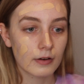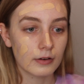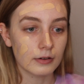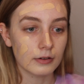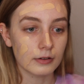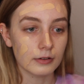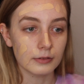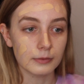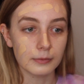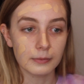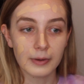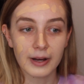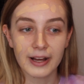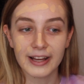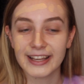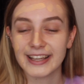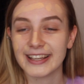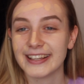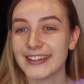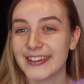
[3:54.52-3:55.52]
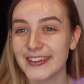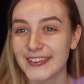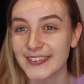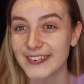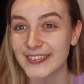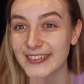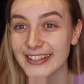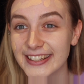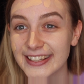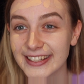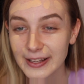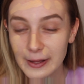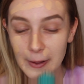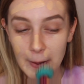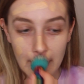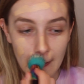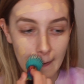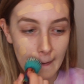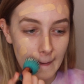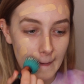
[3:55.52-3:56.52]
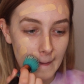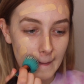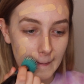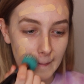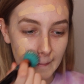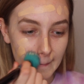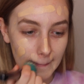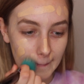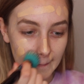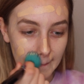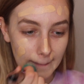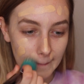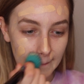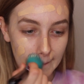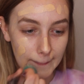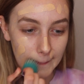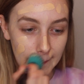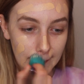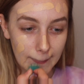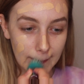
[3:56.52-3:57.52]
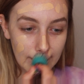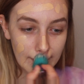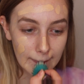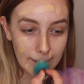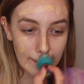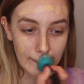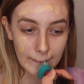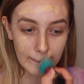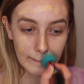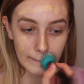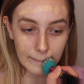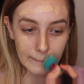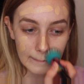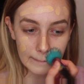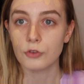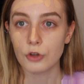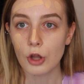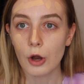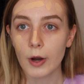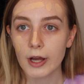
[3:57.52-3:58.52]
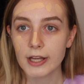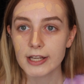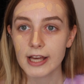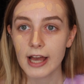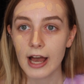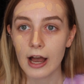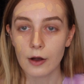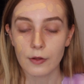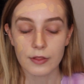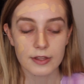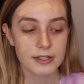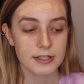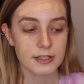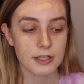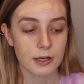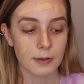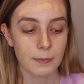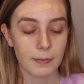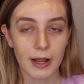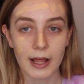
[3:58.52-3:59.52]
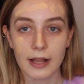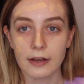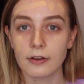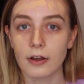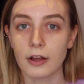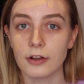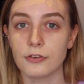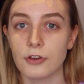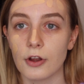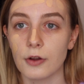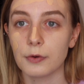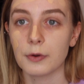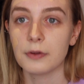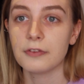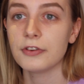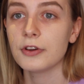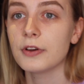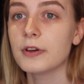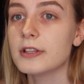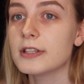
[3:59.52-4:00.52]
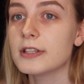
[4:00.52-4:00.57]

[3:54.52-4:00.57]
Oh my god. Oh no. No idea how this is gonna blend. I don't know if you